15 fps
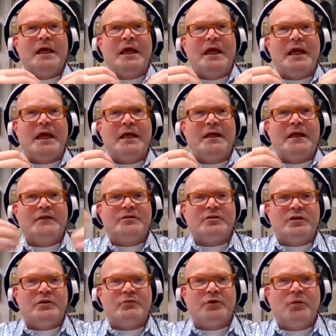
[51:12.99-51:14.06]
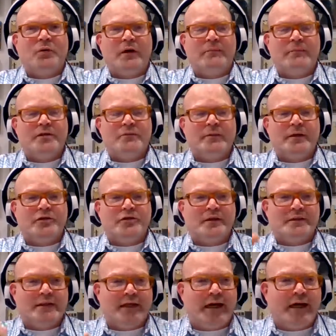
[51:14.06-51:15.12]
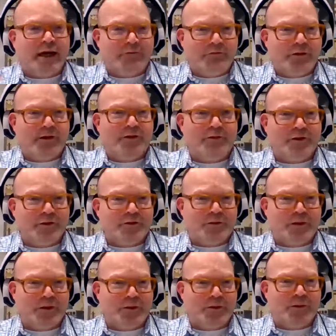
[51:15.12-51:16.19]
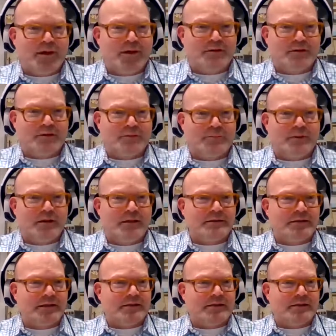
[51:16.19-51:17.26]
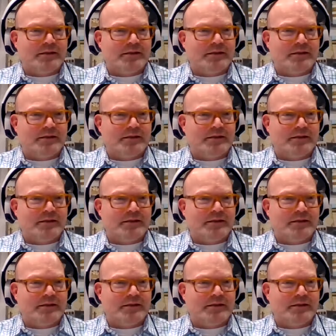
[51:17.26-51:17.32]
And I saw the requirements matrix, and I have a lot of history and UIX experience. And I